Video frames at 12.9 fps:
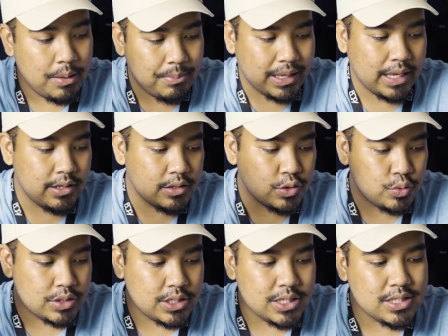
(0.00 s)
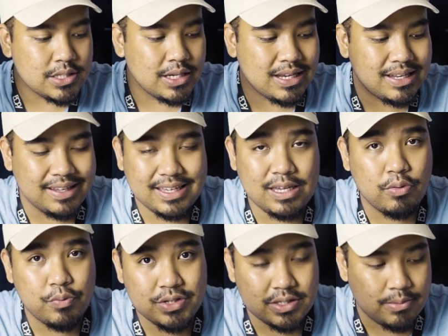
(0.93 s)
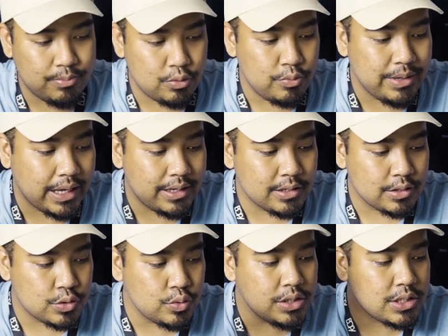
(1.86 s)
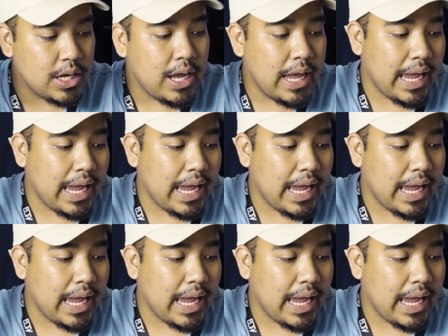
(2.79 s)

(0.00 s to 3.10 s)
mechanical switches, the clicky one, which is the blue mechanical switch,